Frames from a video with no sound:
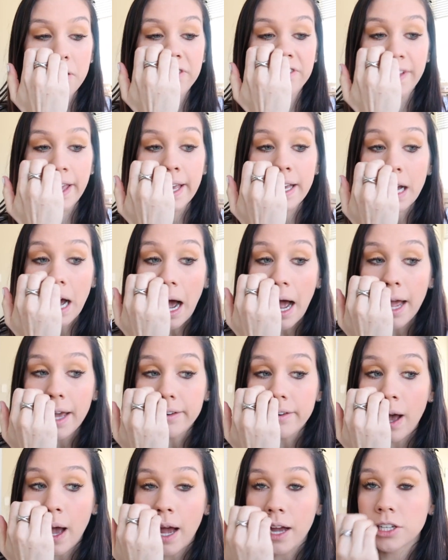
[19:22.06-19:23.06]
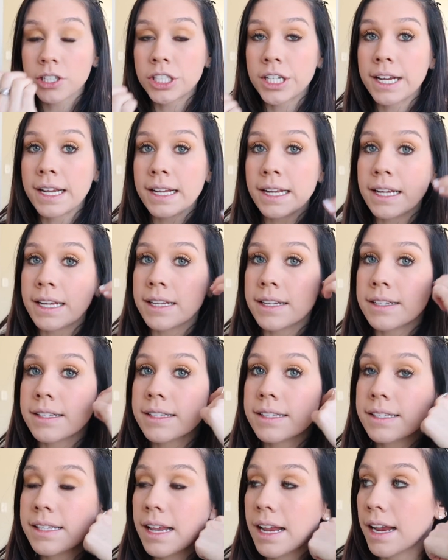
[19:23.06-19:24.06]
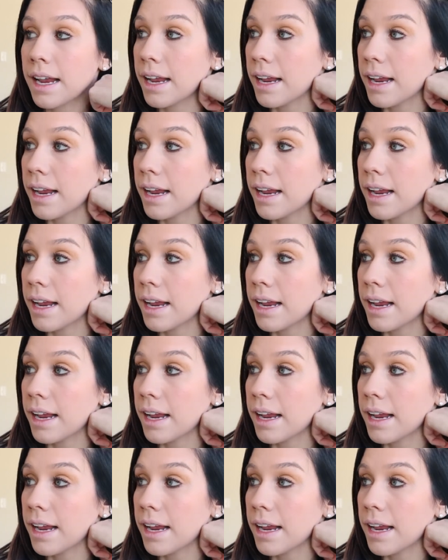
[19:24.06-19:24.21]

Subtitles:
fake eyelashes,